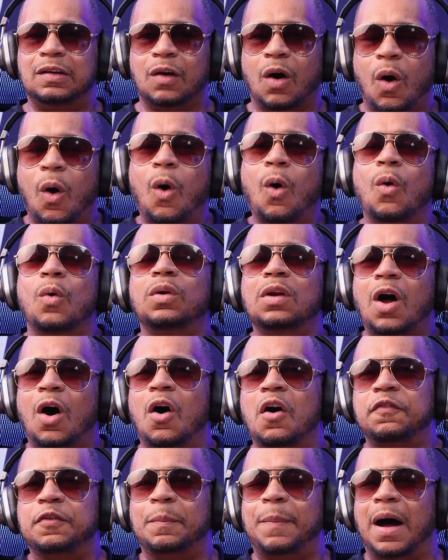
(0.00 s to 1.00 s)
hold
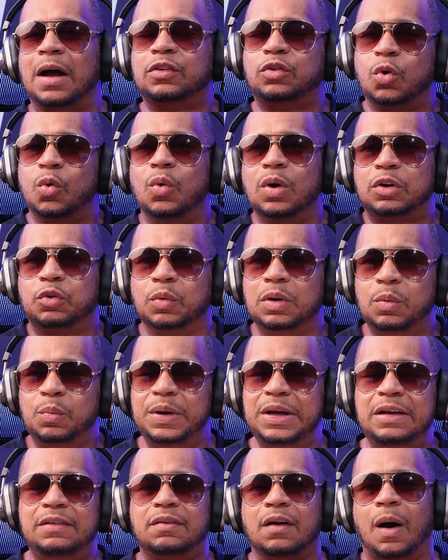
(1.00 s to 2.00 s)
off about two or three
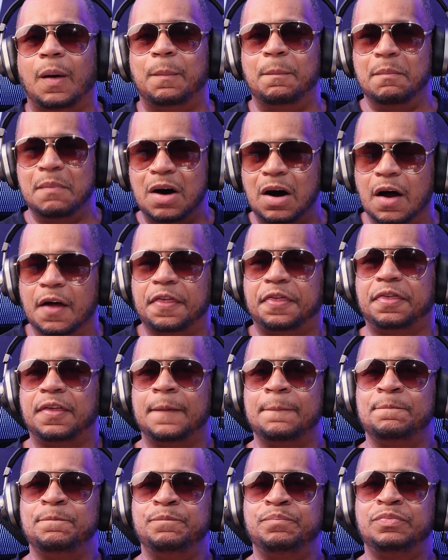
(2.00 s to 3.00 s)
weeks or a month,
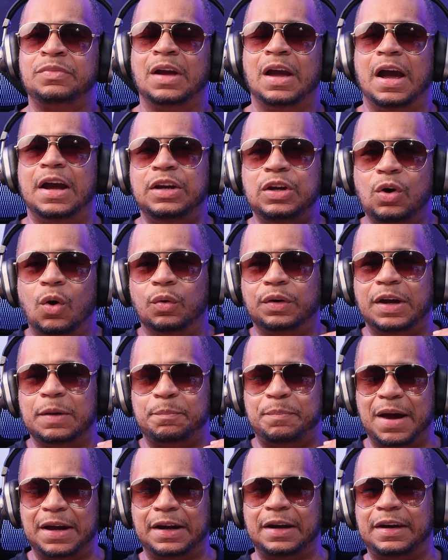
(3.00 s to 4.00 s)
and you go
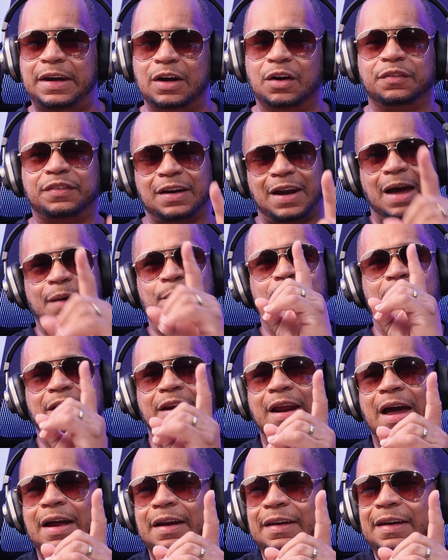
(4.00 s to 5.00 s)
get better deals. And, I,
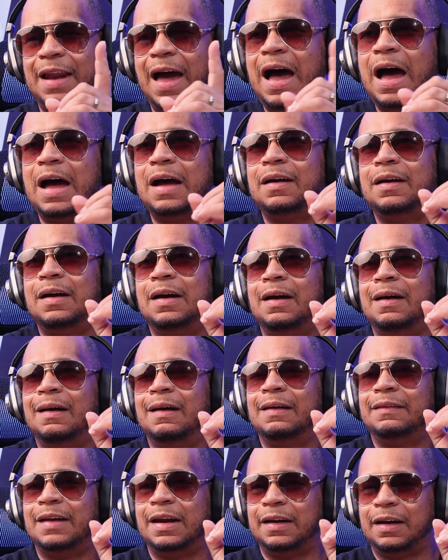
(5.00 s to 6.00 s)
and I, now
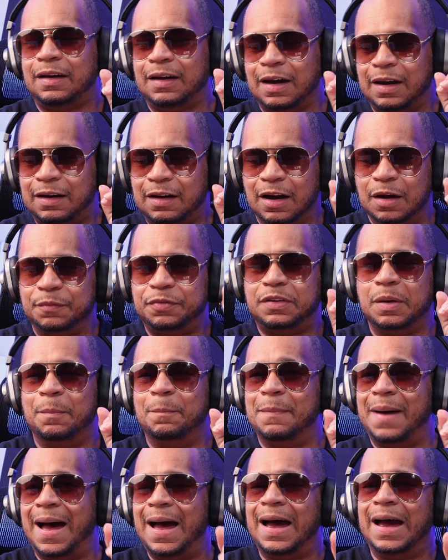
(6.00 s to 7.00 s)
that it, it comes to
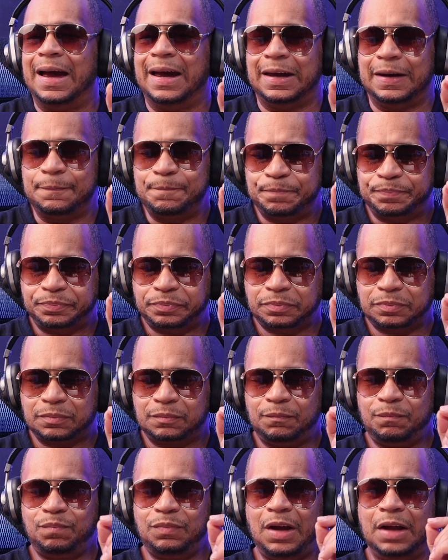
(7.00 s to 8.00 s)
mind,
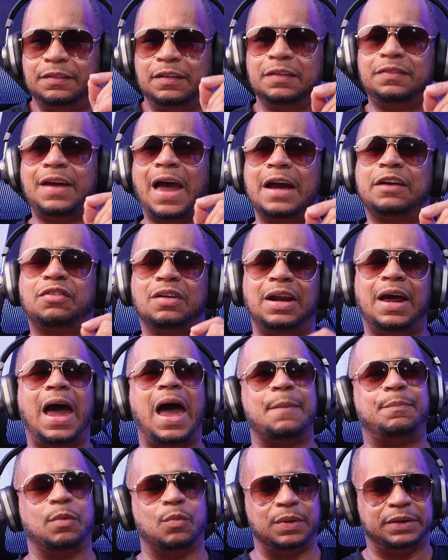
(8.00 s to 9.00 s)
this actually
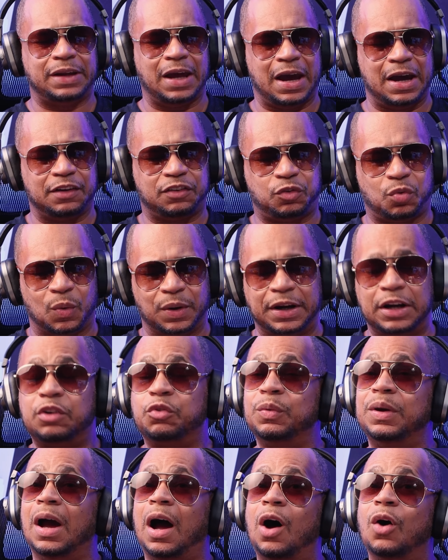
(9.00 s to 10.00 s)
happened with the
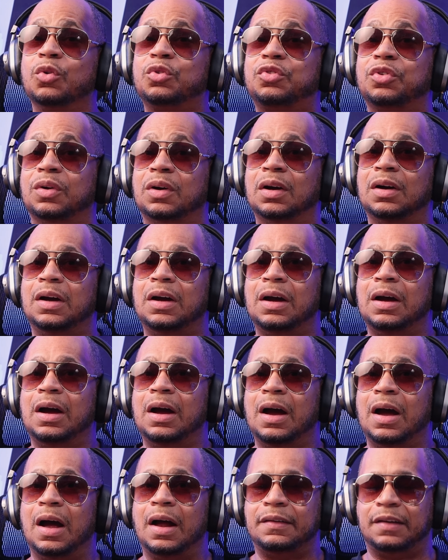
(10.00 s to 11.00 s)
S23 Ultra.
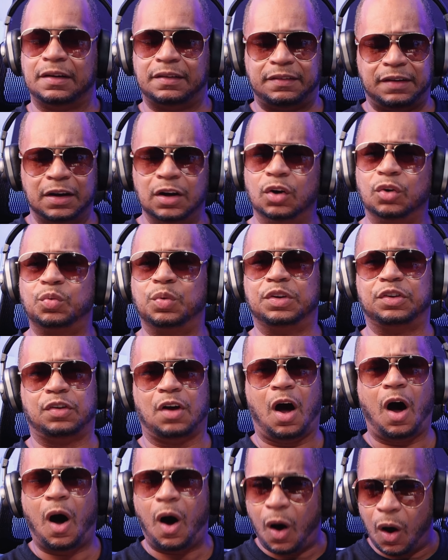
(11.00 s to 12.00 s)
The deals was
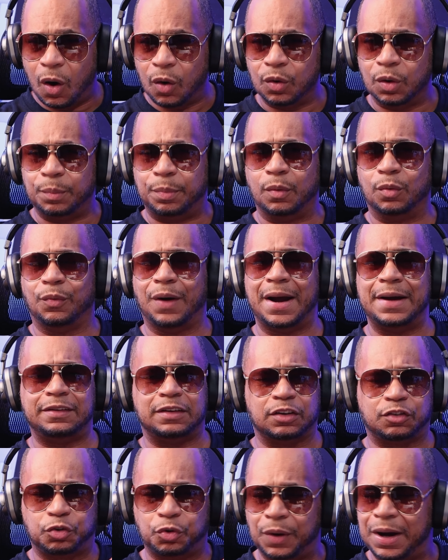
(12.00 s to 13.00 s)
horrible, right?
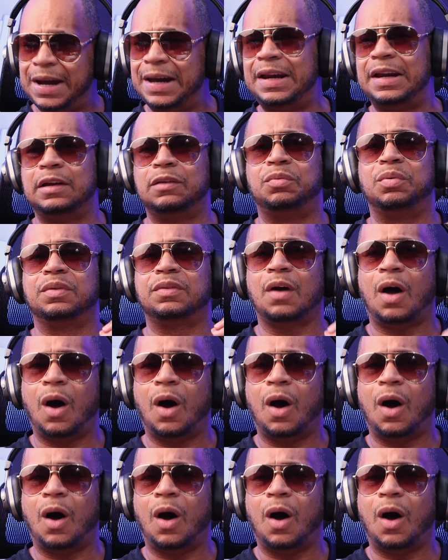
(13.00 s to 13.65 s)
The trade-ins was